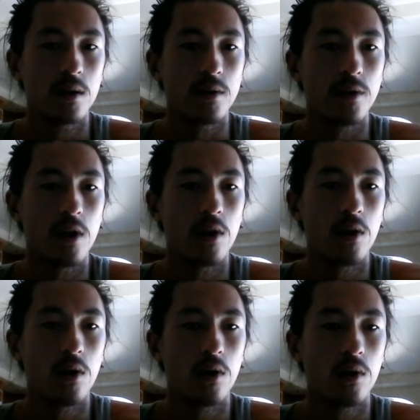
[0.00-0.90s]

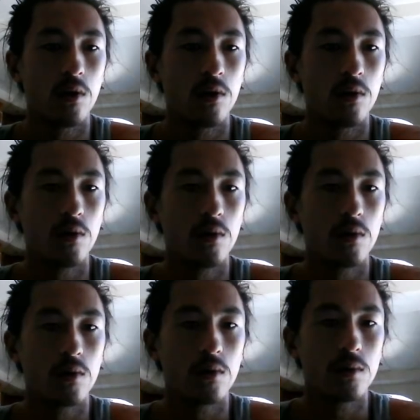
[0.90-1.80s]
No,
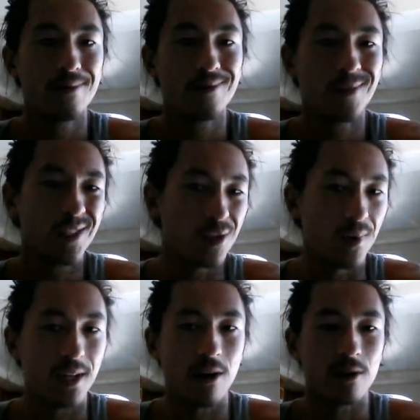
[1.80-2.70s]
these
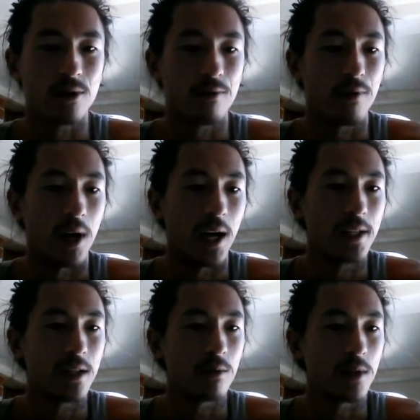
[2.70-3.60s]
green cards are
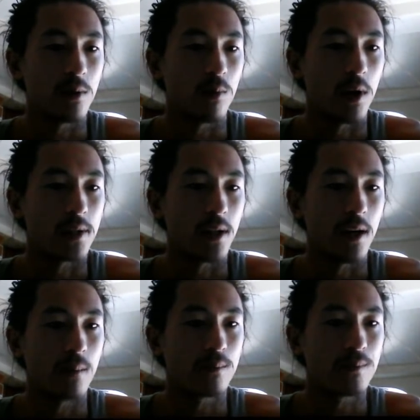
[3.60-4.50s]
fine, don't really want them.